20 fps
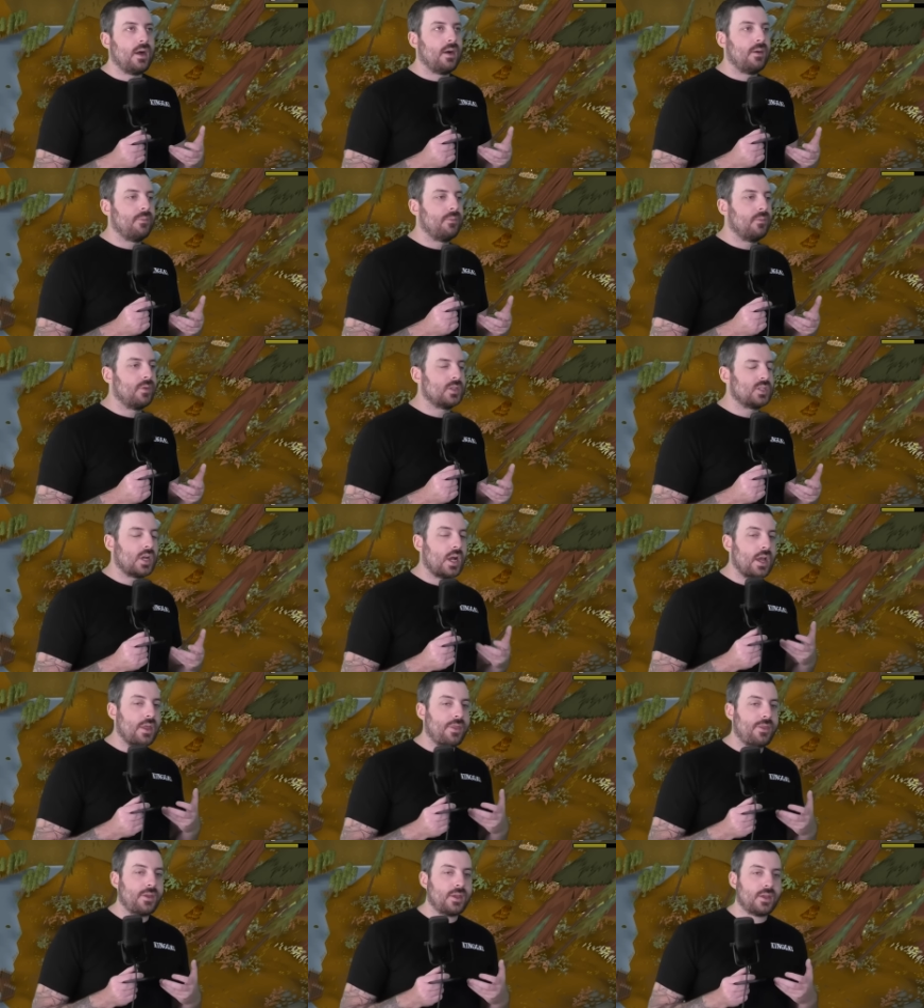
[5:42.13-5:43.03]
which
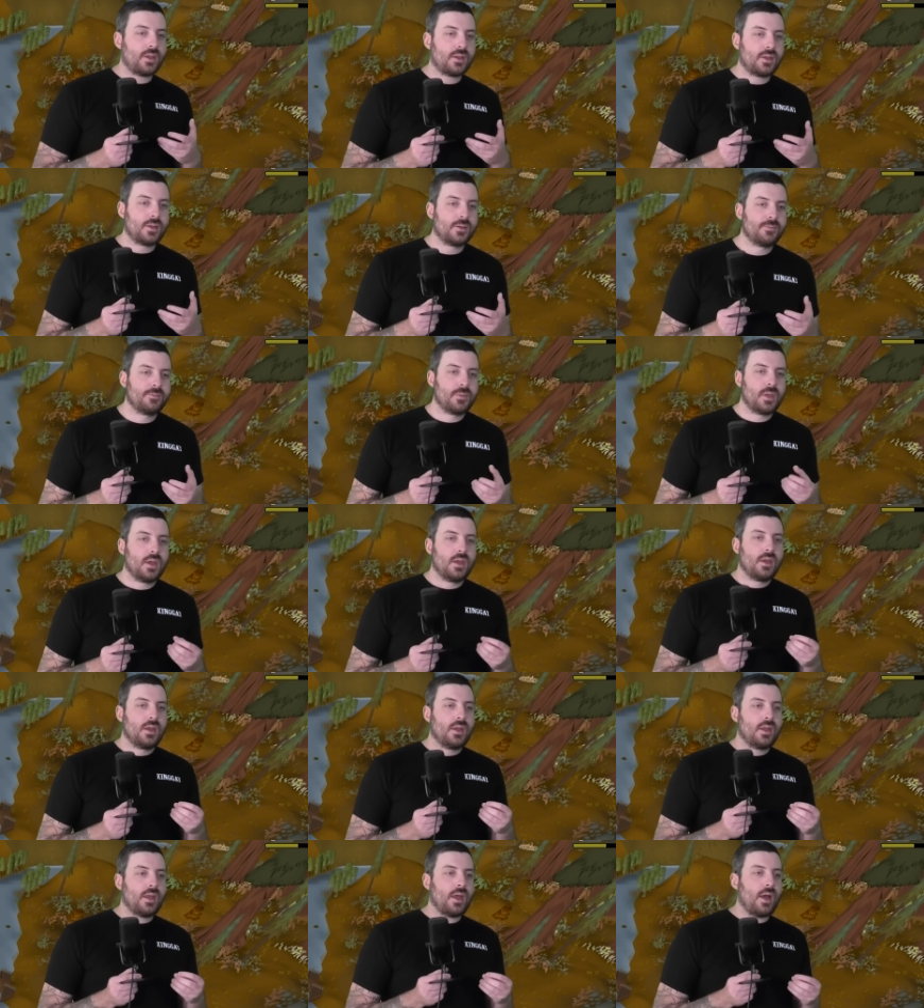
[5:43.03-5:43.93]
I think
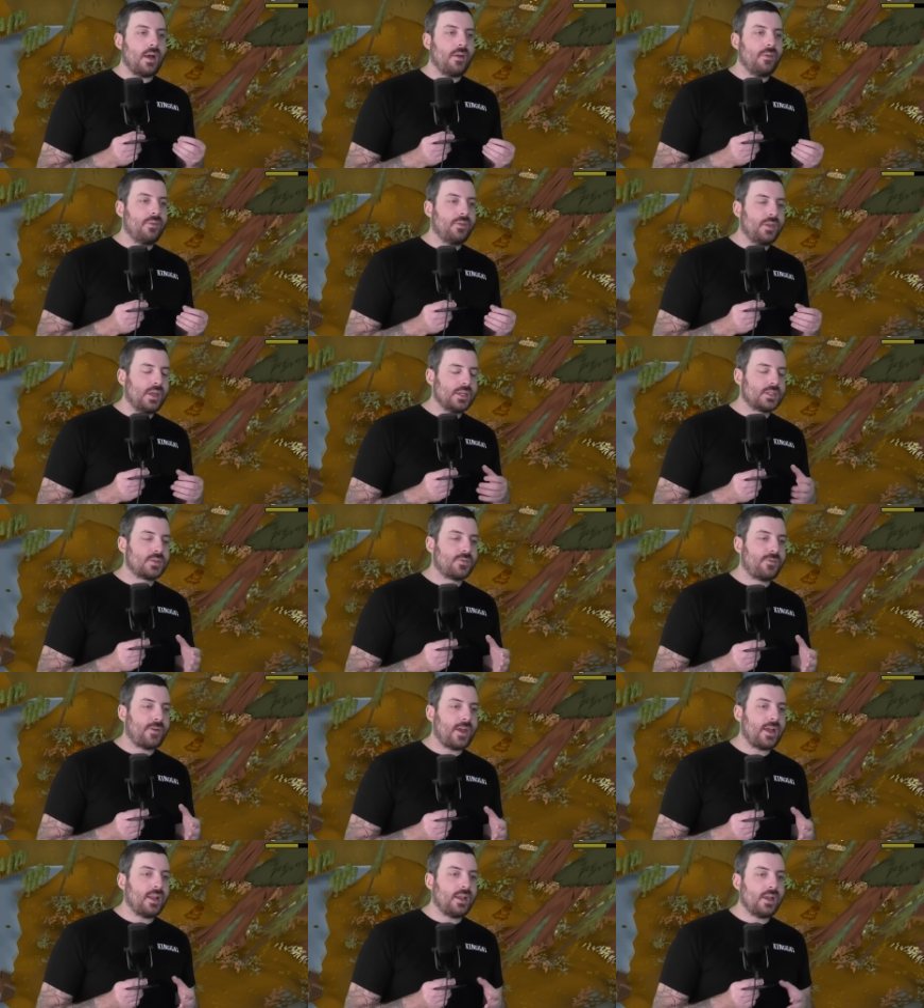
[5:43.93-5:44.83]
its
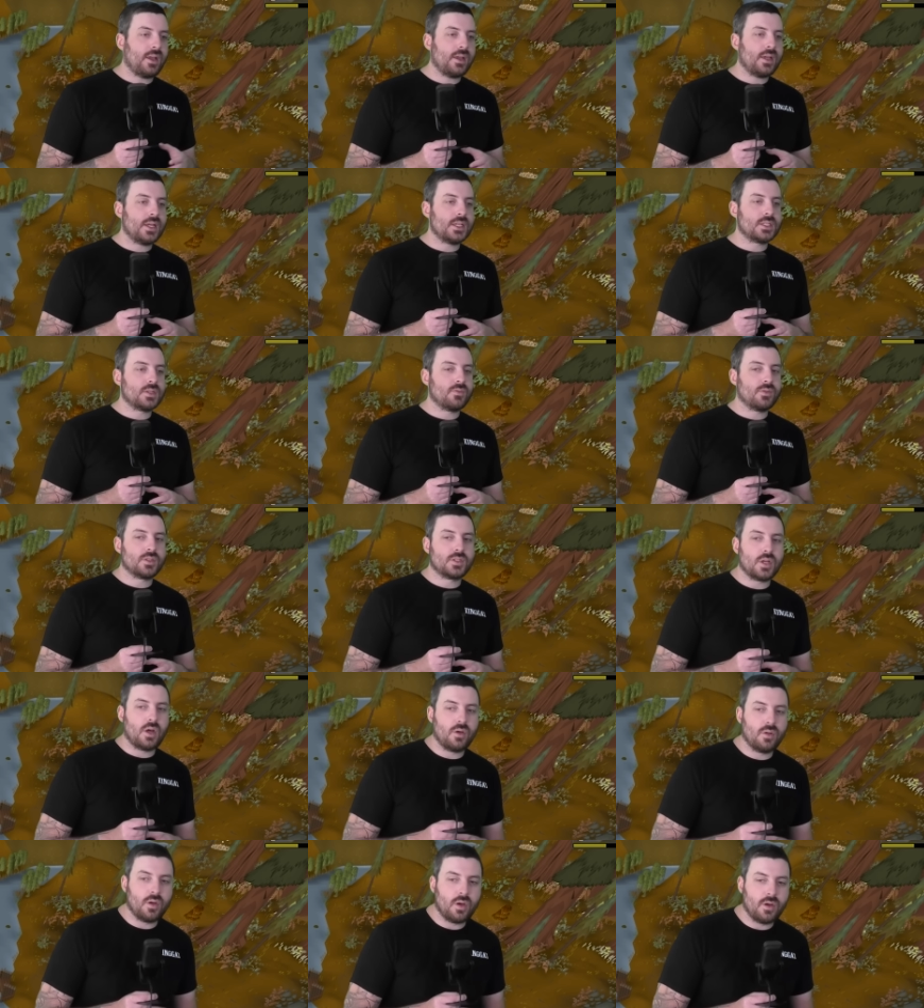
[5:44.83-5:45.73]
failure is a
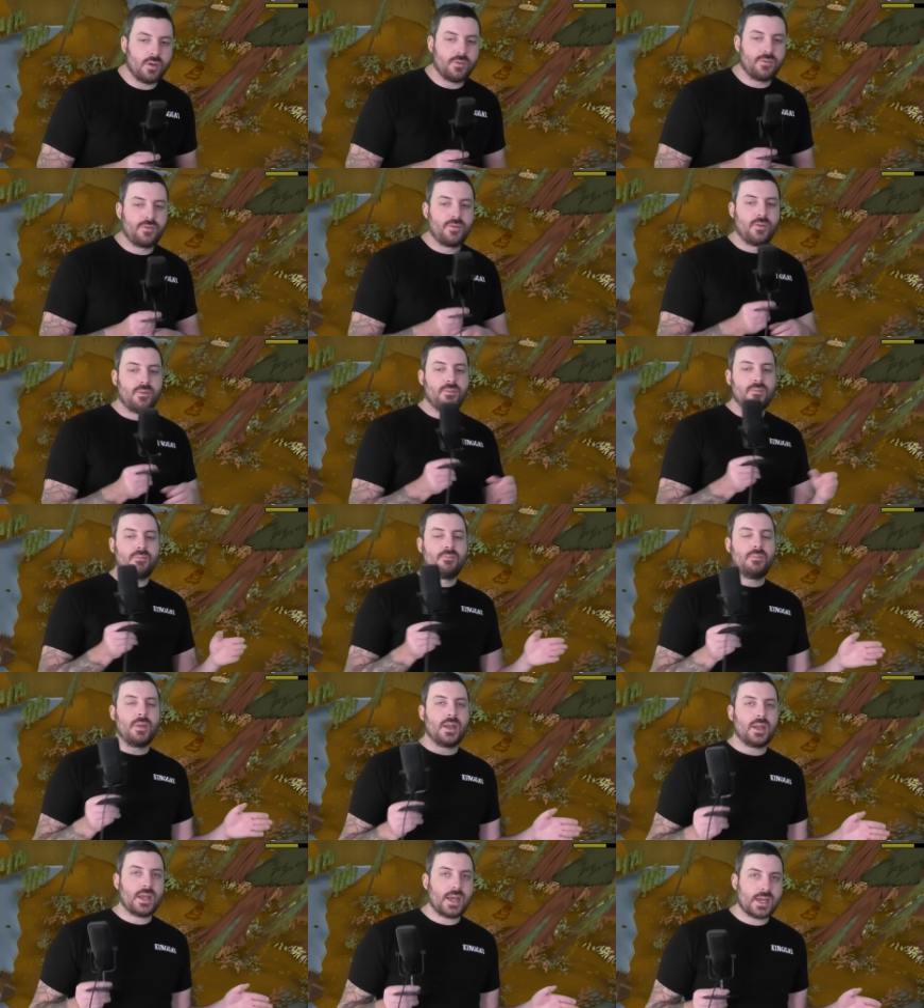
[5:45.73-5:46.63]
result of
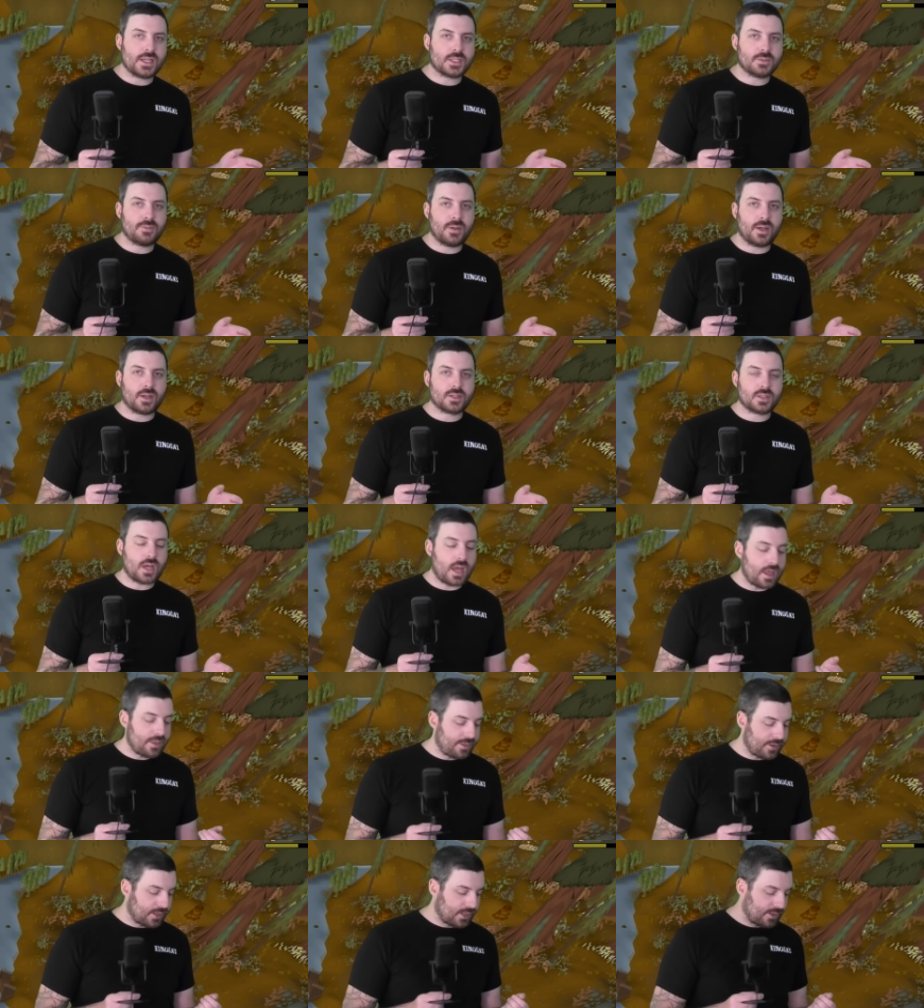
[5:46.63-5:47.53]
many aspects.
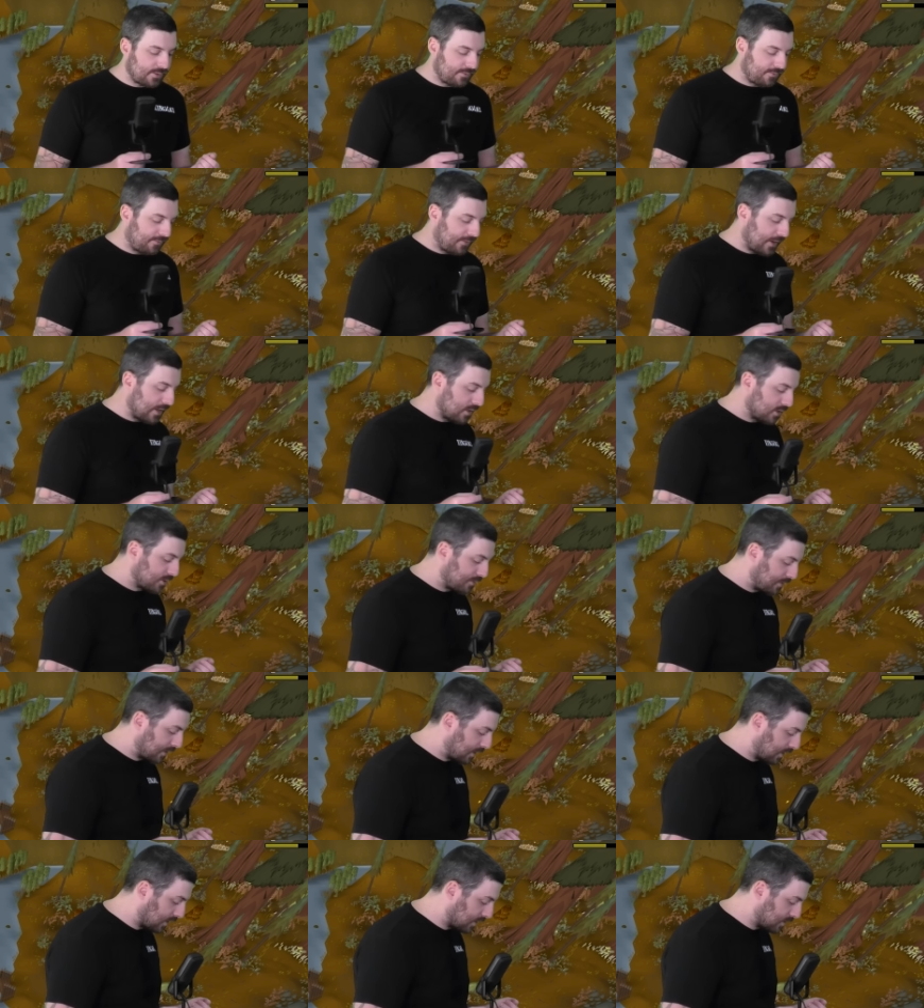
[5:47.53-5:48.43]
I think it fails
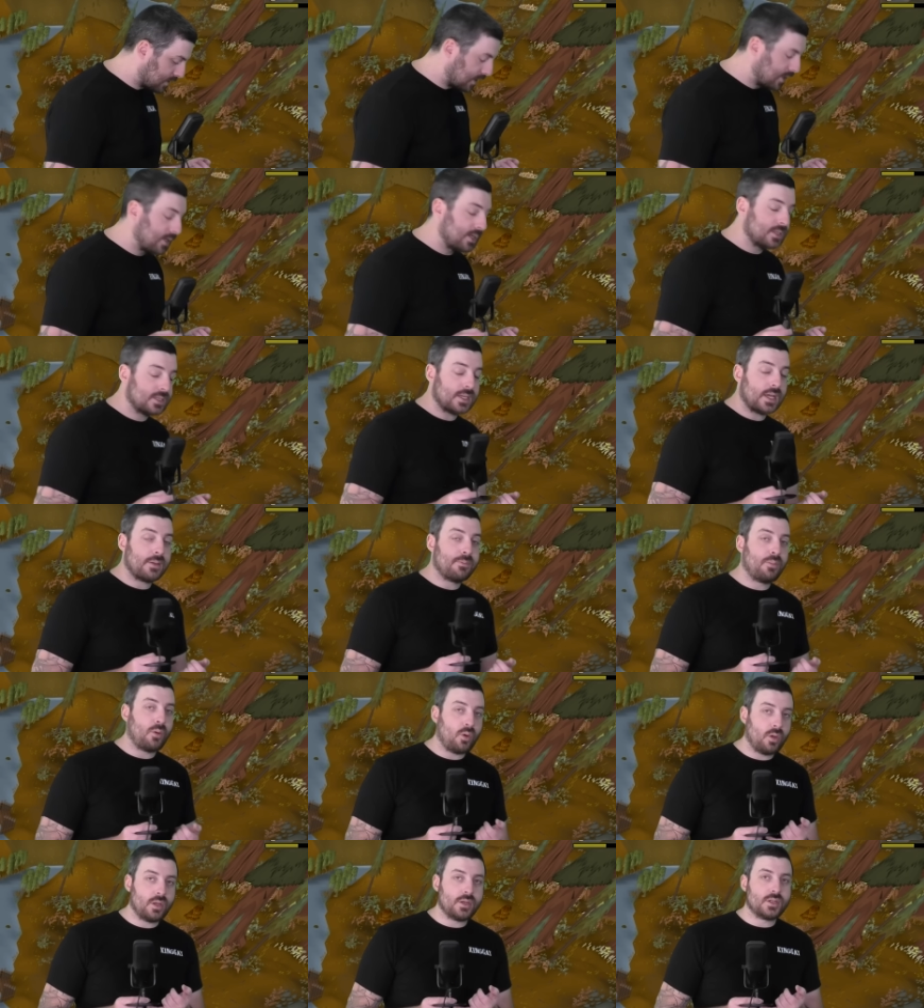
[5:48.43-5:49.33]
because it is a
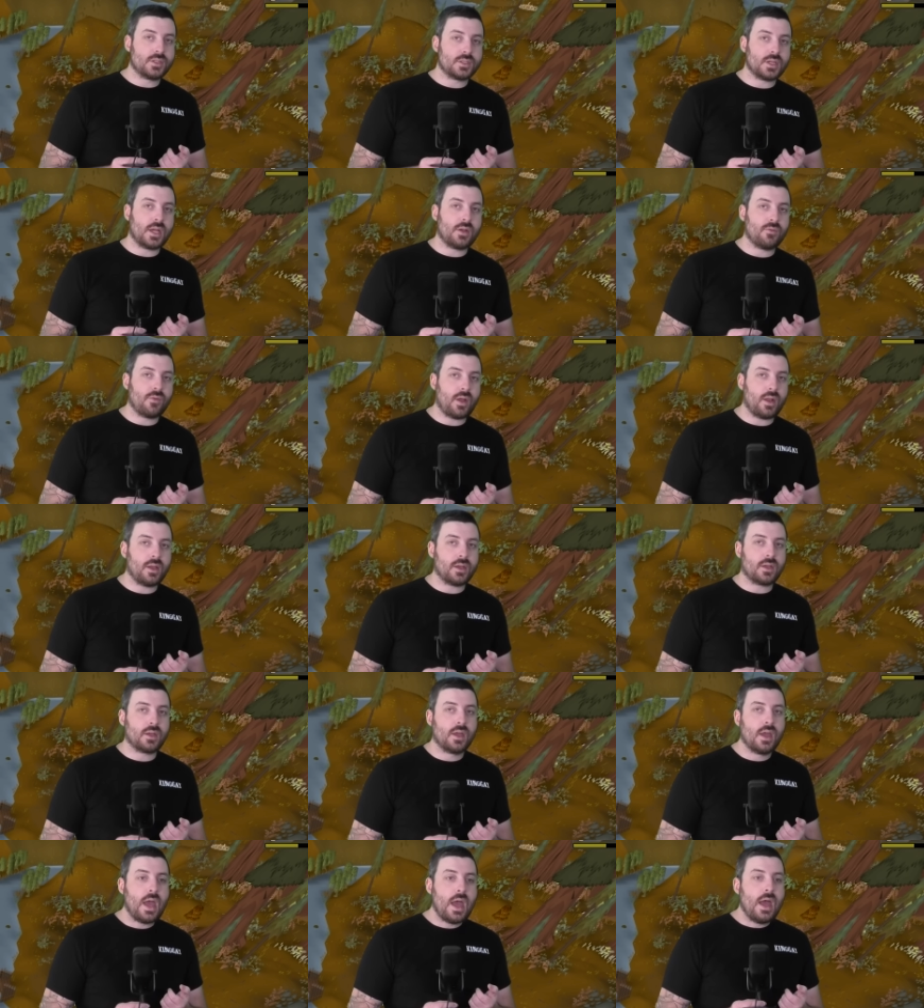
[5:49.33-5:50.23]
poorly designed
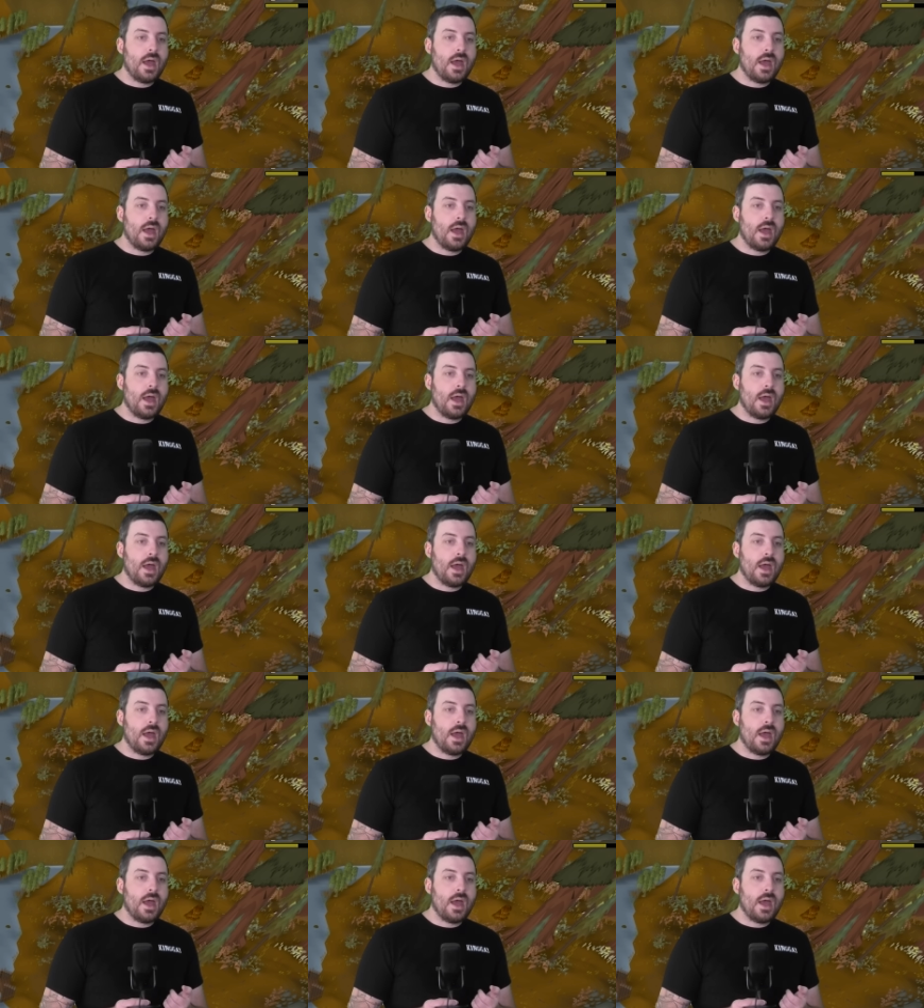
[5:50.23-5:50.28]
relic.